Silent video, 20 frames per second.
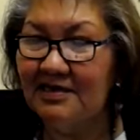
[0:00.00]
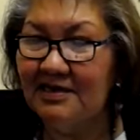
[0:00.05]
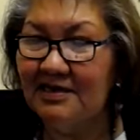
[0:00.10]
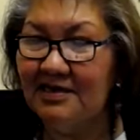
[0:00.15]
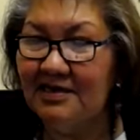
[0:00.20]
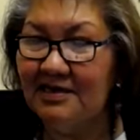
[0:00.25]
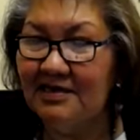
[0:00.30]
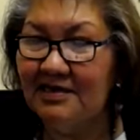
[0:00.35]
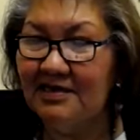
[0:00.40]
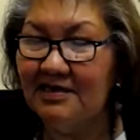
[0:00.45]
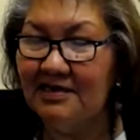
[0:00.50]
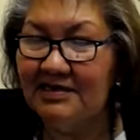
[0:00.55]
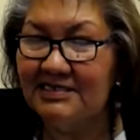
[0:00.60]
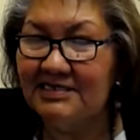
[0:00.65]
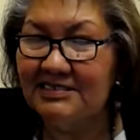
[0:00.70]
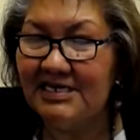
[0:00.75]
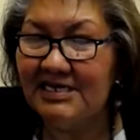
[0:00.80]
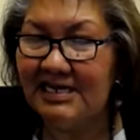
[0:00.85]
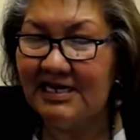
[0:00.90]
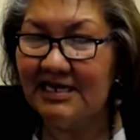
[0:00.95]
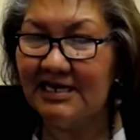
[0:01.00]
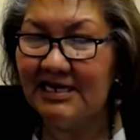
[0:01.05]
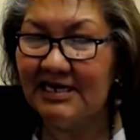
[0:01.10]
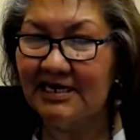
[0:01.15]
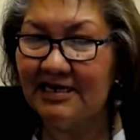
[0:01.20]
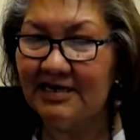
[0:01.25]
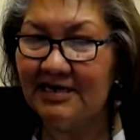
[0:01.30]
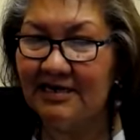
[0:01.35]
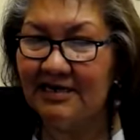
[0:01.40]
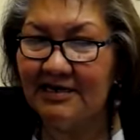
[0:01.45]
and
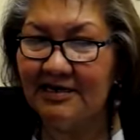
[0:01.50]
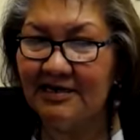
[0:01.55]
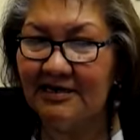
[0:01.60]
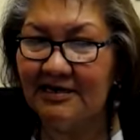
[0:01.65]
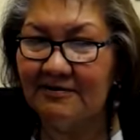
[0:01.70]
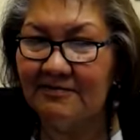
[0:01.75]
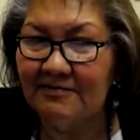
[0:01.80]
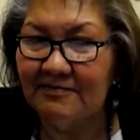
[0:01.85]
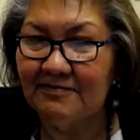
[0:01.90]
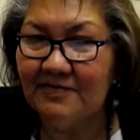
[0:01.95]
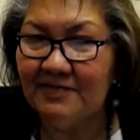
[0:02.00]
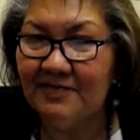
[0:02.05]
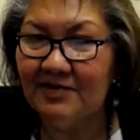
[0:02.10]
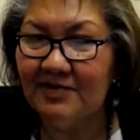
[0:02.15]
say, um,